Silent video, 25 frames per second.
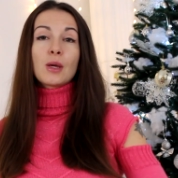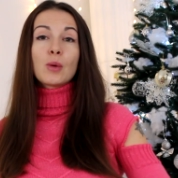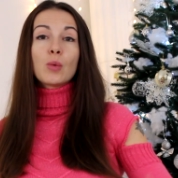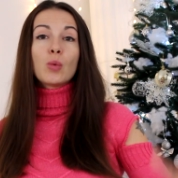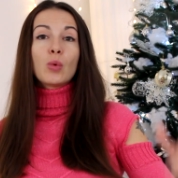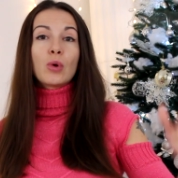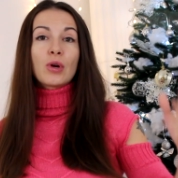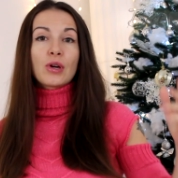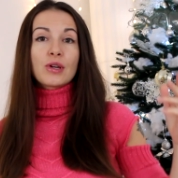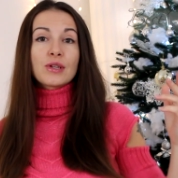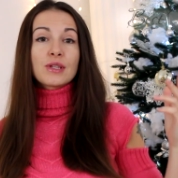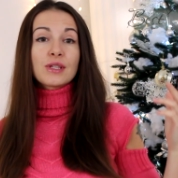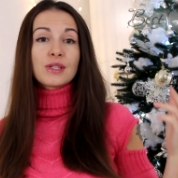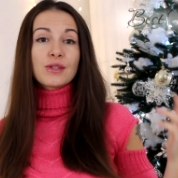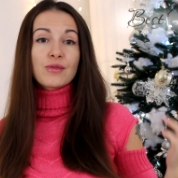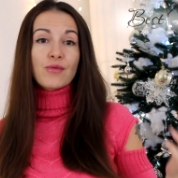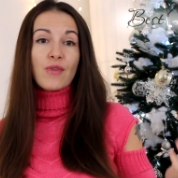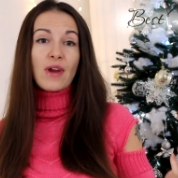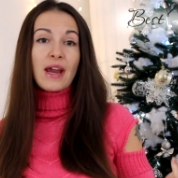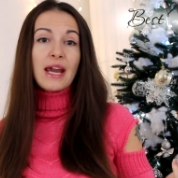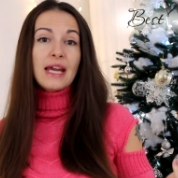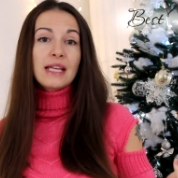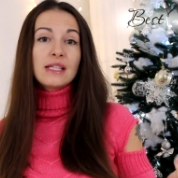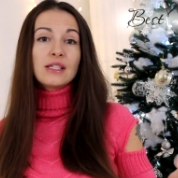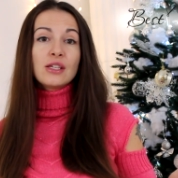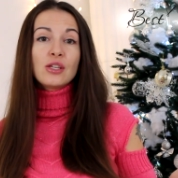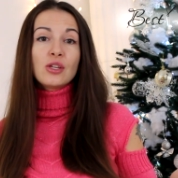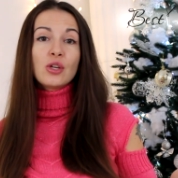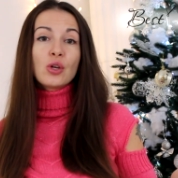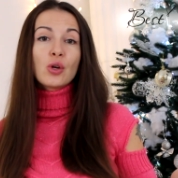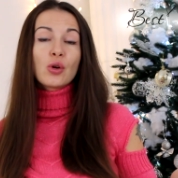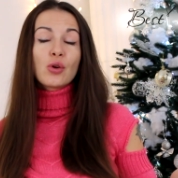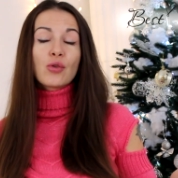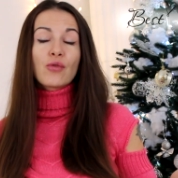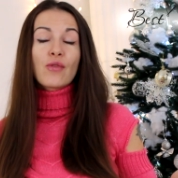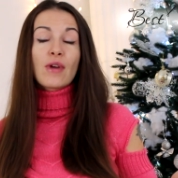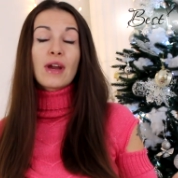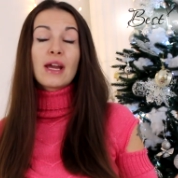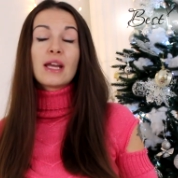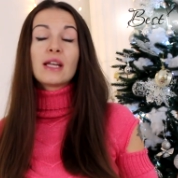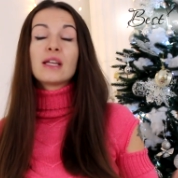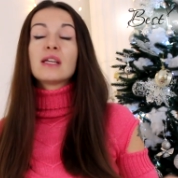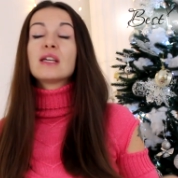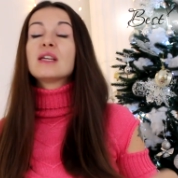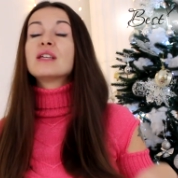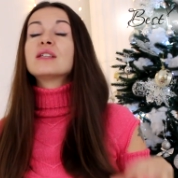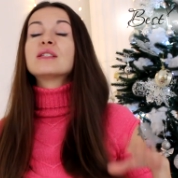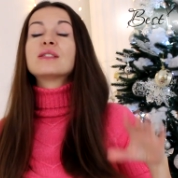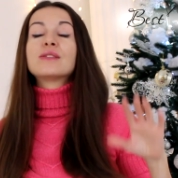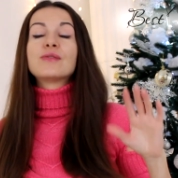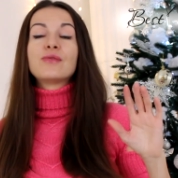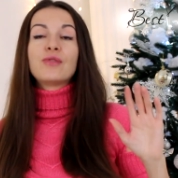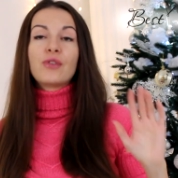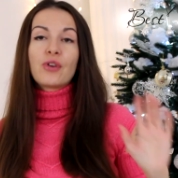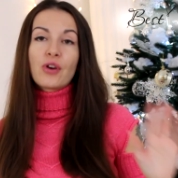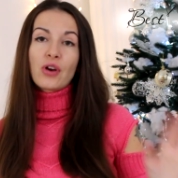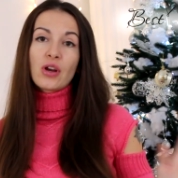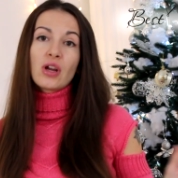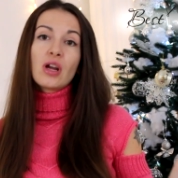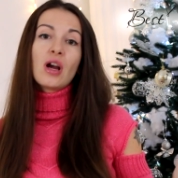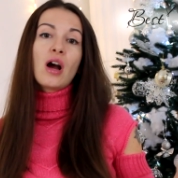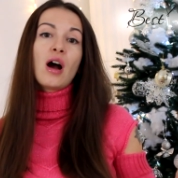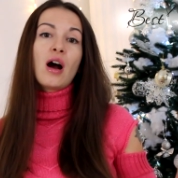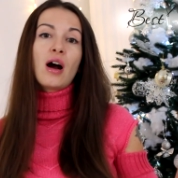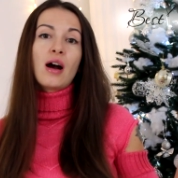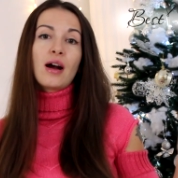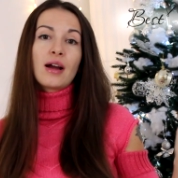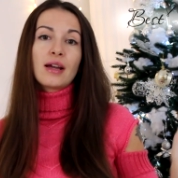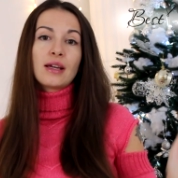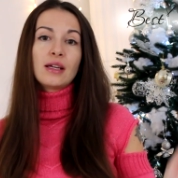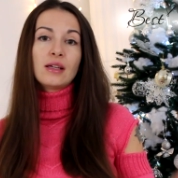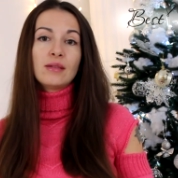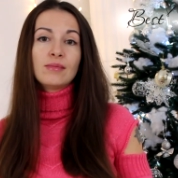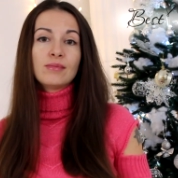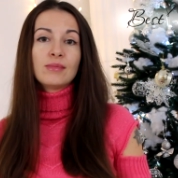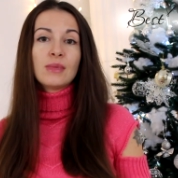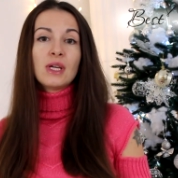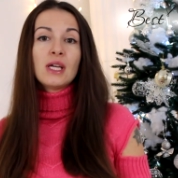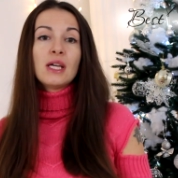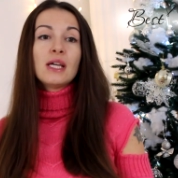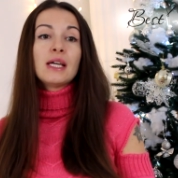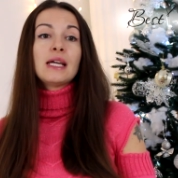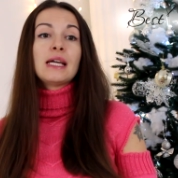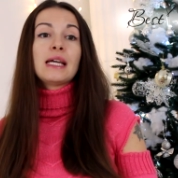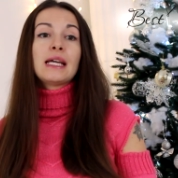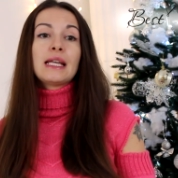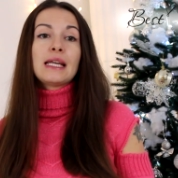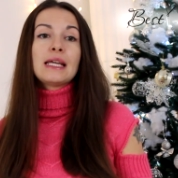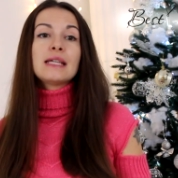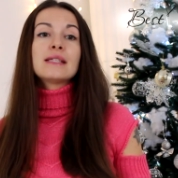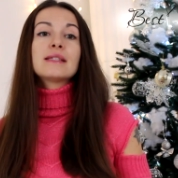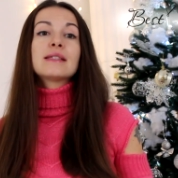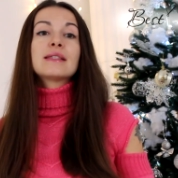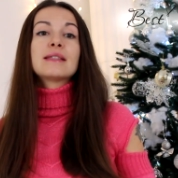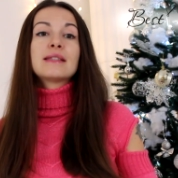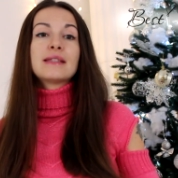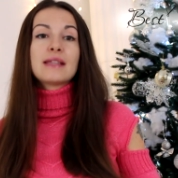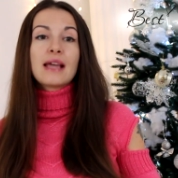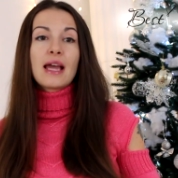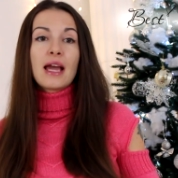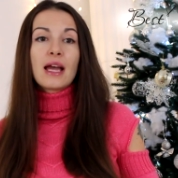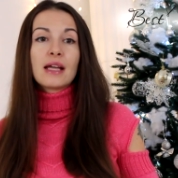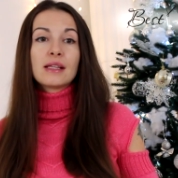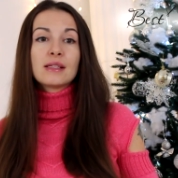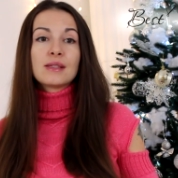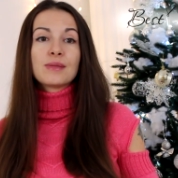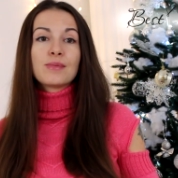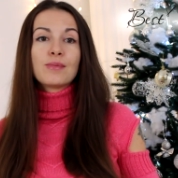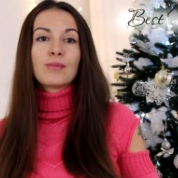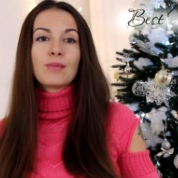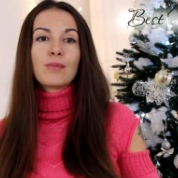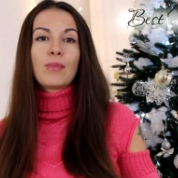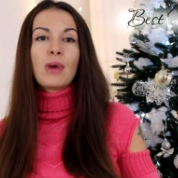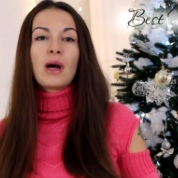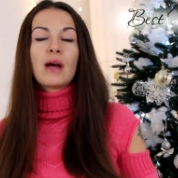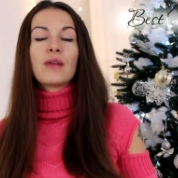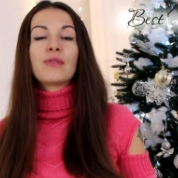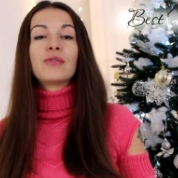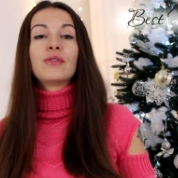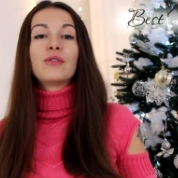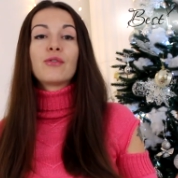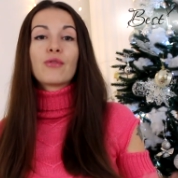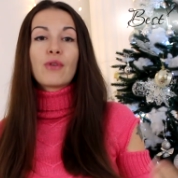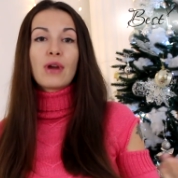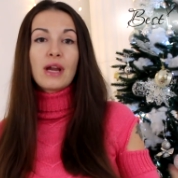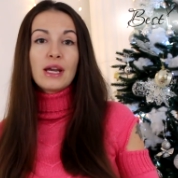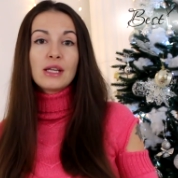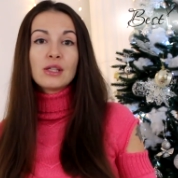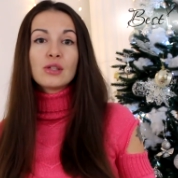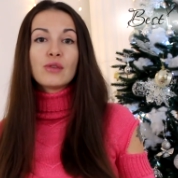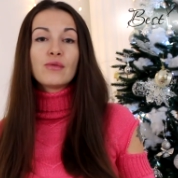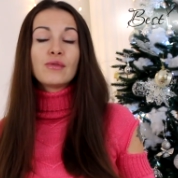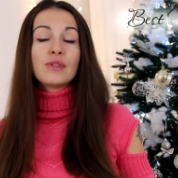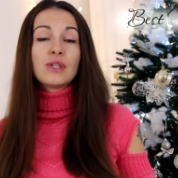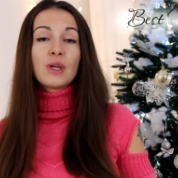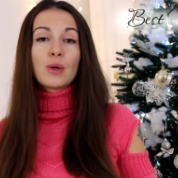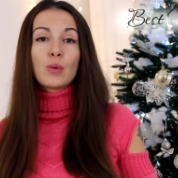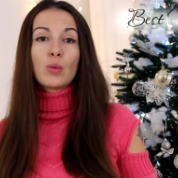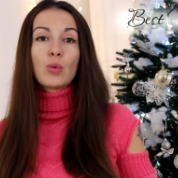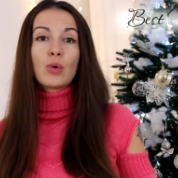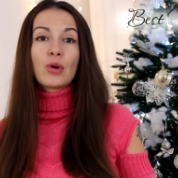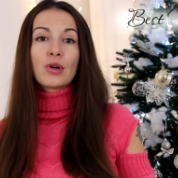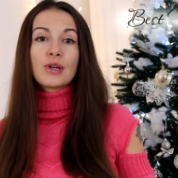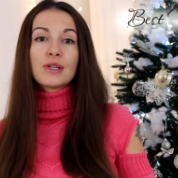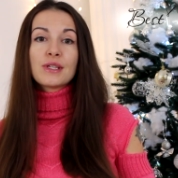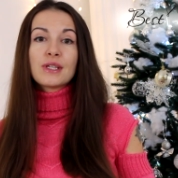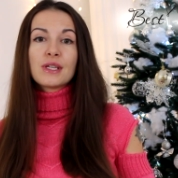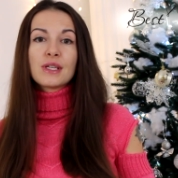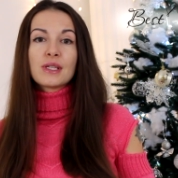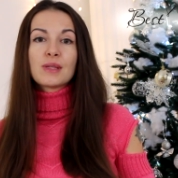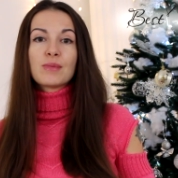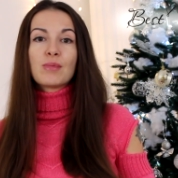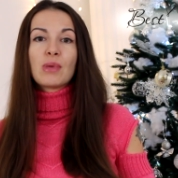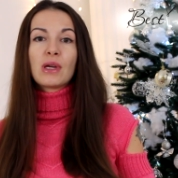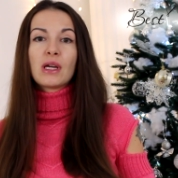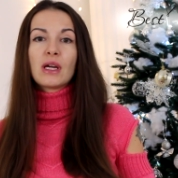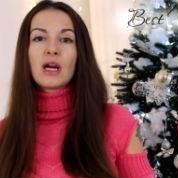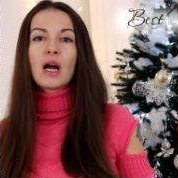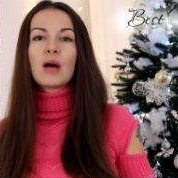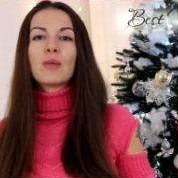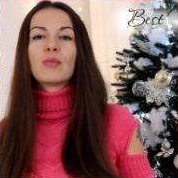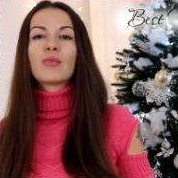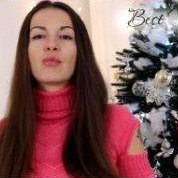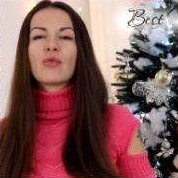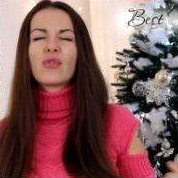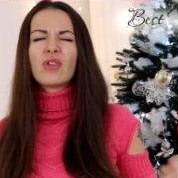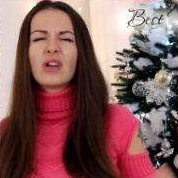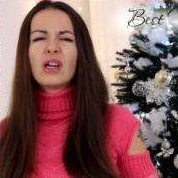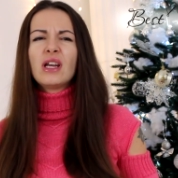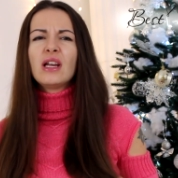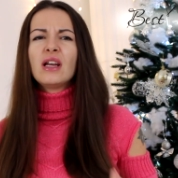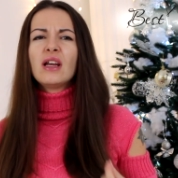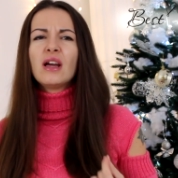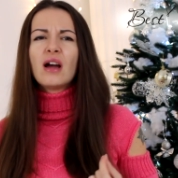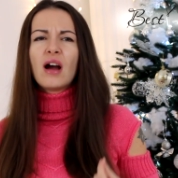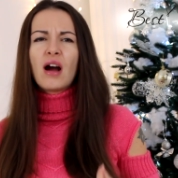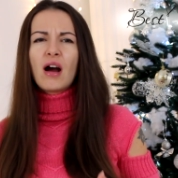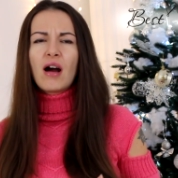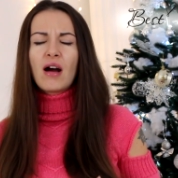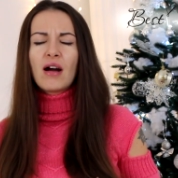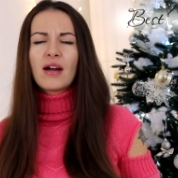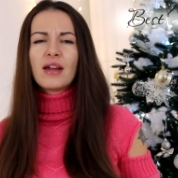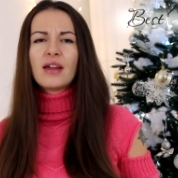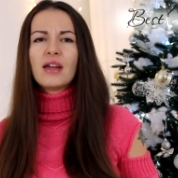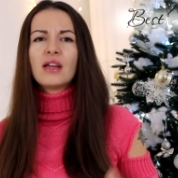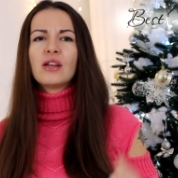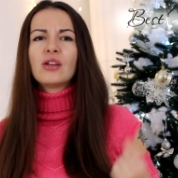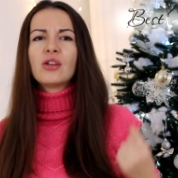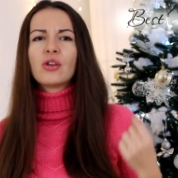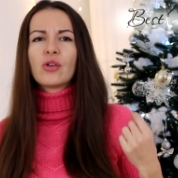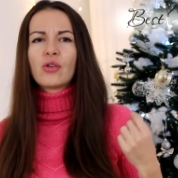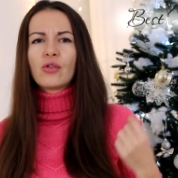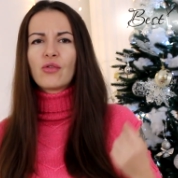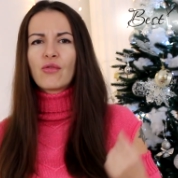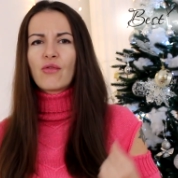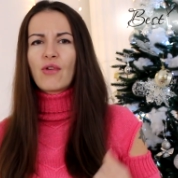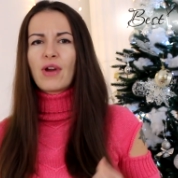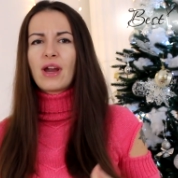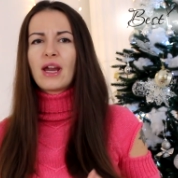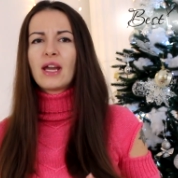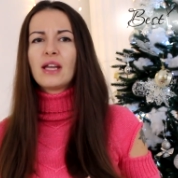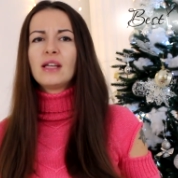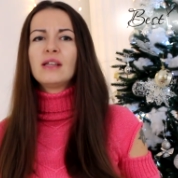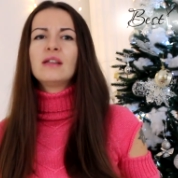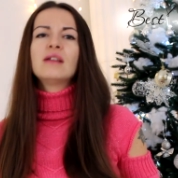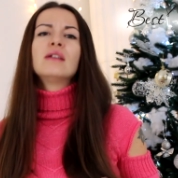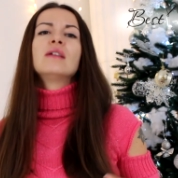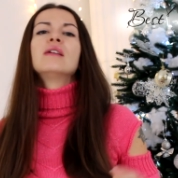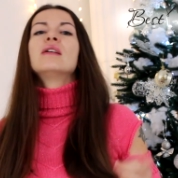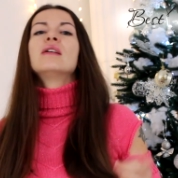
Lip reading: divorce rate in Ukraine is very high. It is sad, but the rate of divorces become really high in Ukraine